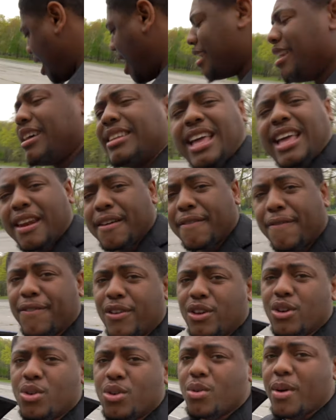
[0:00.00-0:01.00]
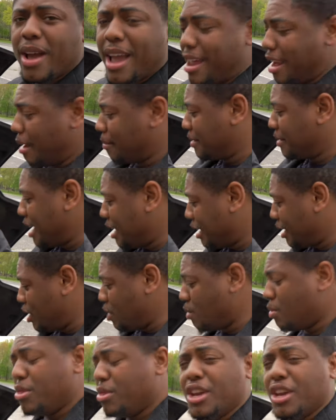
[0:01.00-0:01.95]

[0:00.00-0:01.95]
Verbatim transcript: I looked at a few, and I'm telling you,